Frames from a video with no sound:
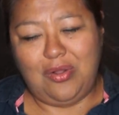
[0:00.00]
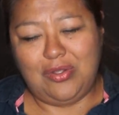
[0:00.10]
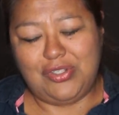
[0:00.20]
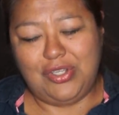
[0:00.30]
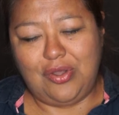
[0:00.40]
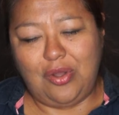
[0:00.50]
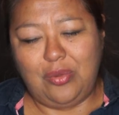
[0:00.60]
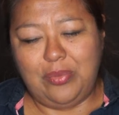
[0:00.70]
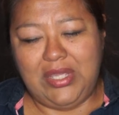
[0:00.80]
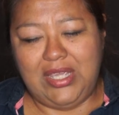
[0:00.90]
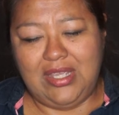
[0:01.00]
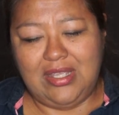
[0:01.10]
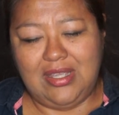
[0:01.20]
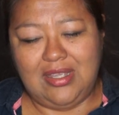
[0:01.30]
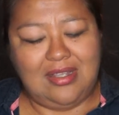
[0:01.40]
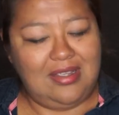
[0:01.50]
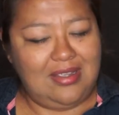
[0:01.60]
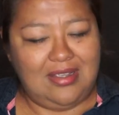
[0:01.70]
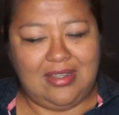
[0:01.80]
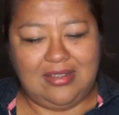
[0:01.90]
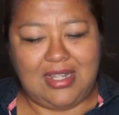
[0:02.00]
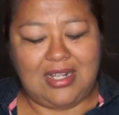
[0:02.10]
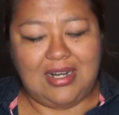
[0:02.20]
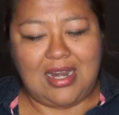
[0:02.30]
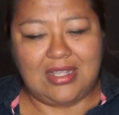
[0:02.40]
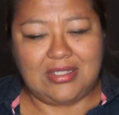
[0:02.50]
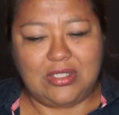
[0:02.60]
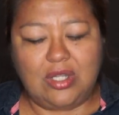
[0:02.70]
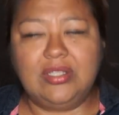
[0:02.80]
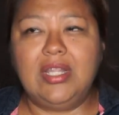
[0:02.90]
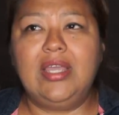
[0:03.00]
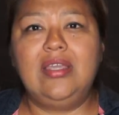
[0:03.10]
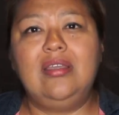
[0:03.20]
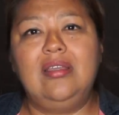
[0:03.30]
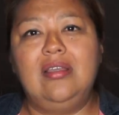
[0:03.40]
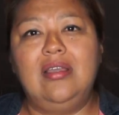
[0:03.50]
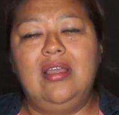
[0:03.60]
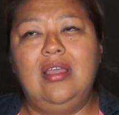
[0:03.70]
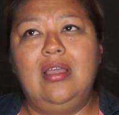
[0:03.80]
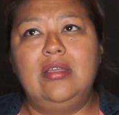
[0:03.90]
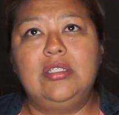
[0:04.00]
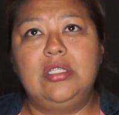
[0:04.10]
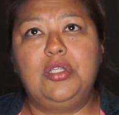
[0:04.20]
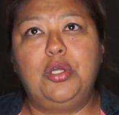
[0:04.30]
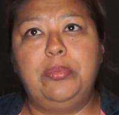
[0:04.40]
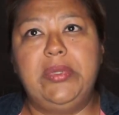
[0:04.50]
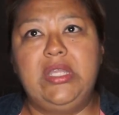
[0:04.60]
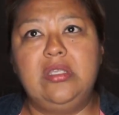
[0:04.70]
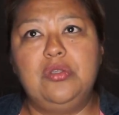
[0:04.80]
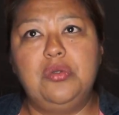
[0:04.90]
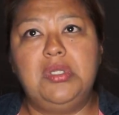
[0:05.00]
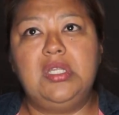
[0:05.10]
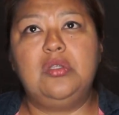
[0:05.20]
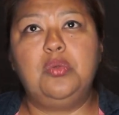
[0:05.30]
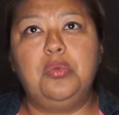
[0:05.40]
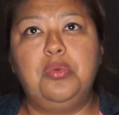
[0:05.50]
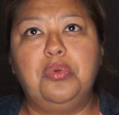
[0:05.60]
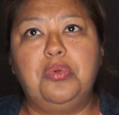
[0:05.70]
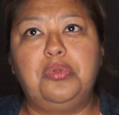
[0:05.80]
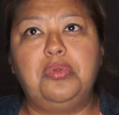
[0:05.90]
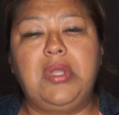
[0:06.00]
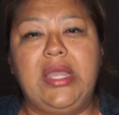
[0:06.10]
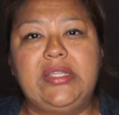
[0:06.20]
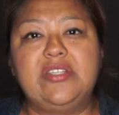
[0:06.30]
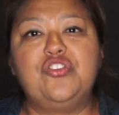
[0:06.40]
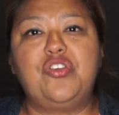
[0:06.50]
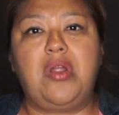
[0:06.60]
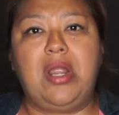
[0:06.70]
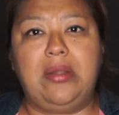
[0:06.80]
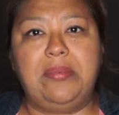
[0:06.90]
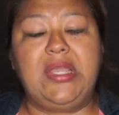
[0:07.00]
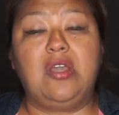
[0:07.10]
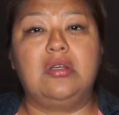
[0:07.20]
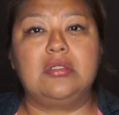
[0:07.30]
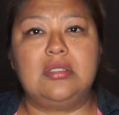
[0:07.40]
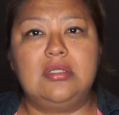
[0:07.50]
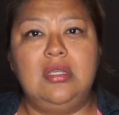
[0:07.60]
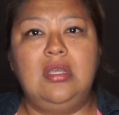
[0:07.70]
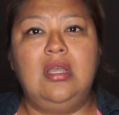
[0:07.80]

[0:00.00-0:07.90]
she called me that last Sunday. She told me, you need to get stronger, because